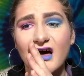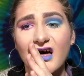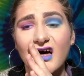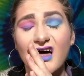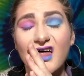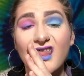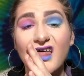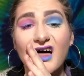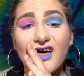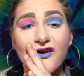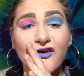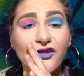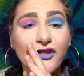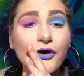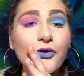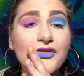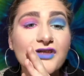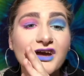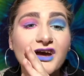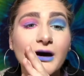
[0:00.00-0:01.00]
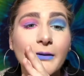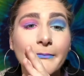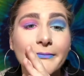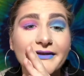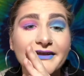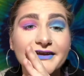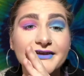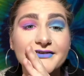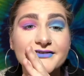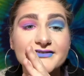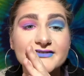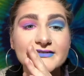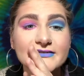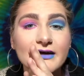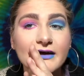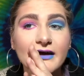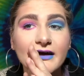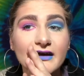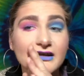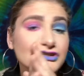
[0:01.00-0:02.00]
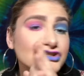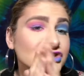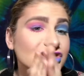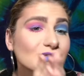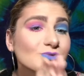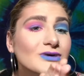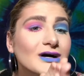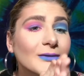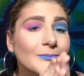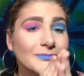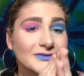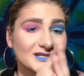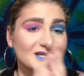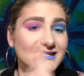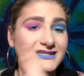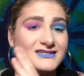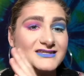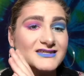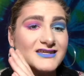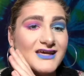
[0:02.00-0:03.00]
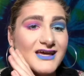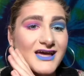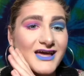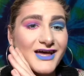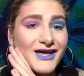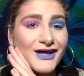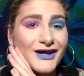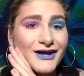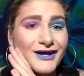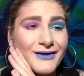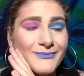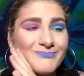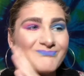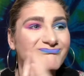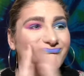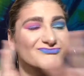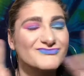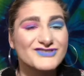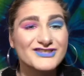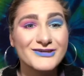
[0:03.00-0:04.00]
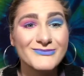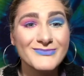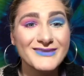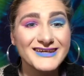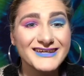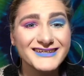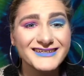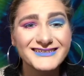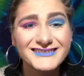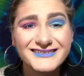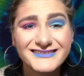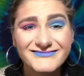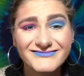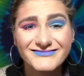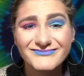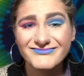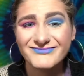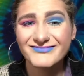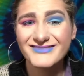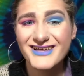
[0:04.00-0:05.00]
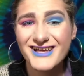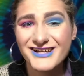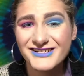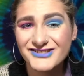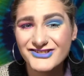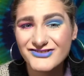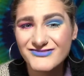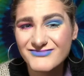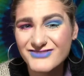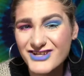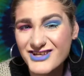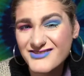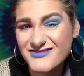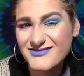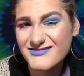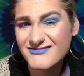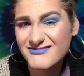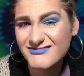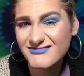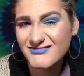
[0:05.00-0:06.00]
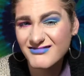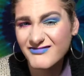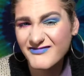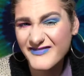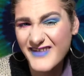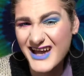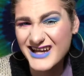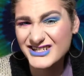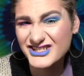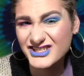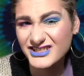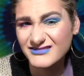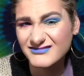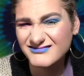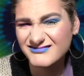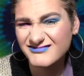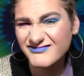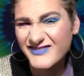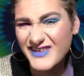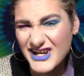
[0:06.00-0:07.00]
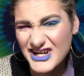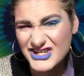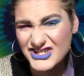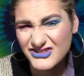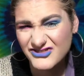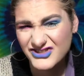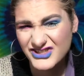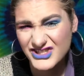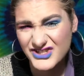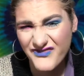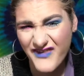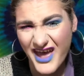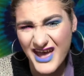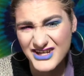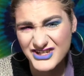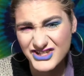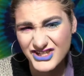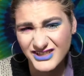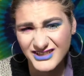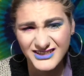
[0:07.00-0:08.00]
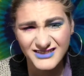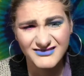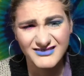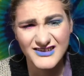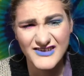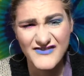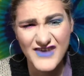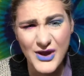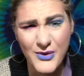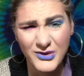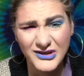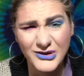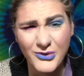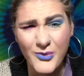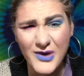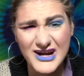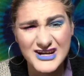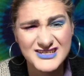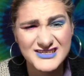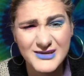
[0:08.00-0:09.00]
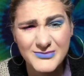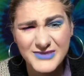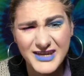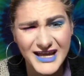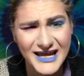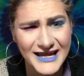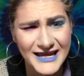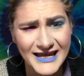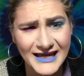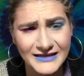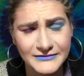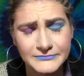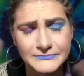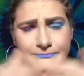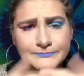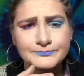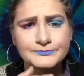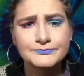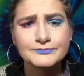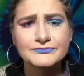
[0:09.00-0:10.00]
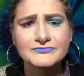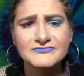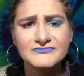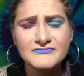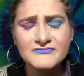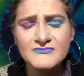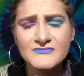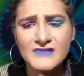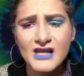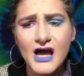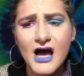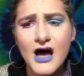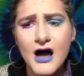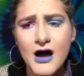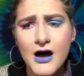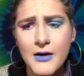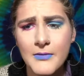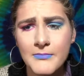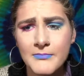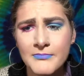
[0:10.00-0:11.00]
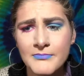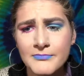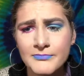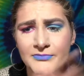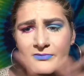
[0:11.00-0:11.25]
a lot of clothing companies and shoe companies. To me, it's just fashion. Fashion's just fashion, and if I want to wear something, I can. Um,